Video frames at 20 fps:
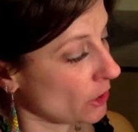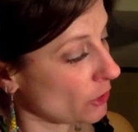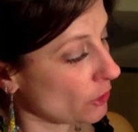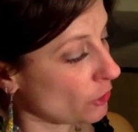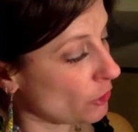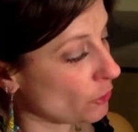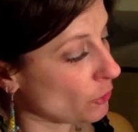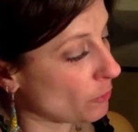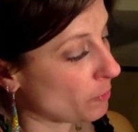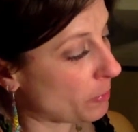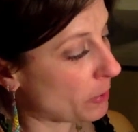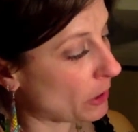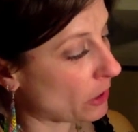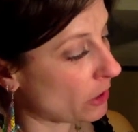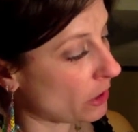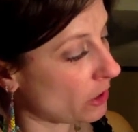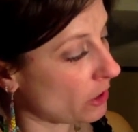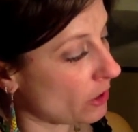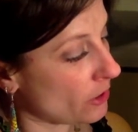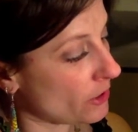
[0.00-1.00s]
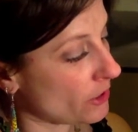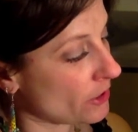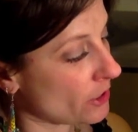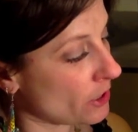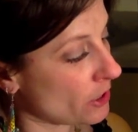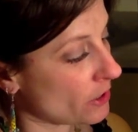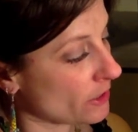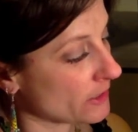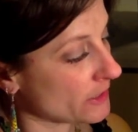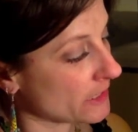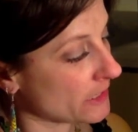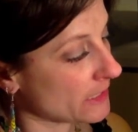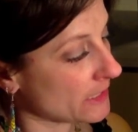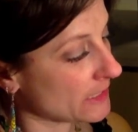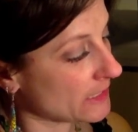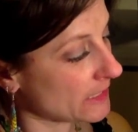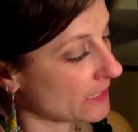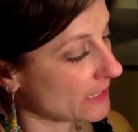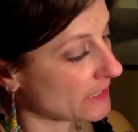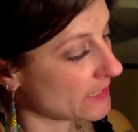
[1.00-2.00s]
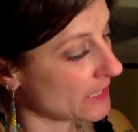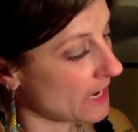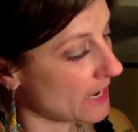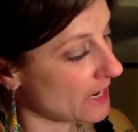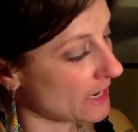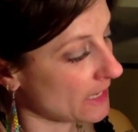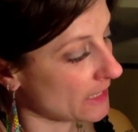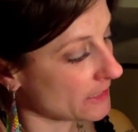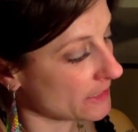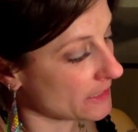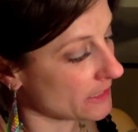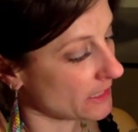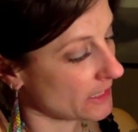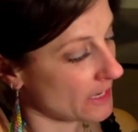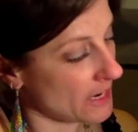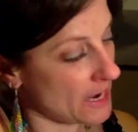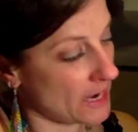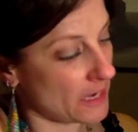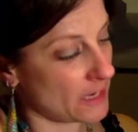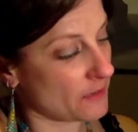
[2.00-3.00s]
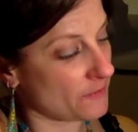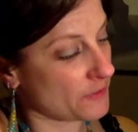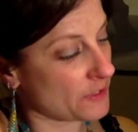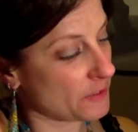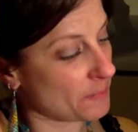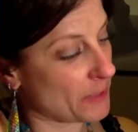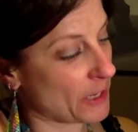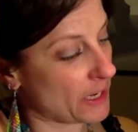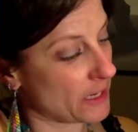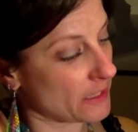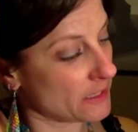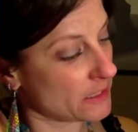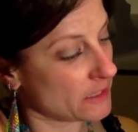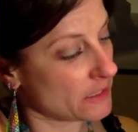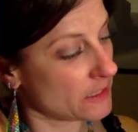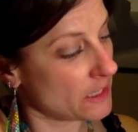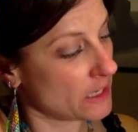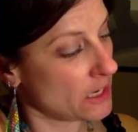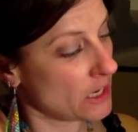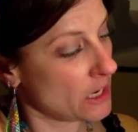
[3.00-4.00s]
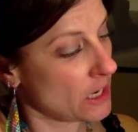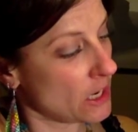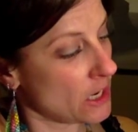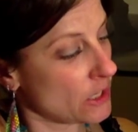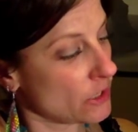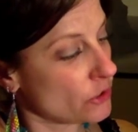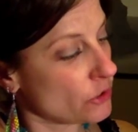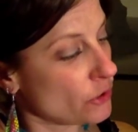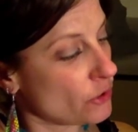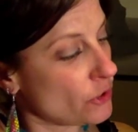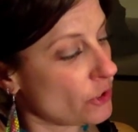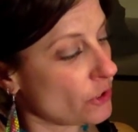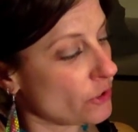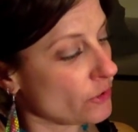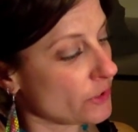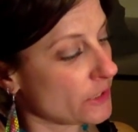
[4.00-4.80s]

you pull the nose of the Titanic to the negative space. So do you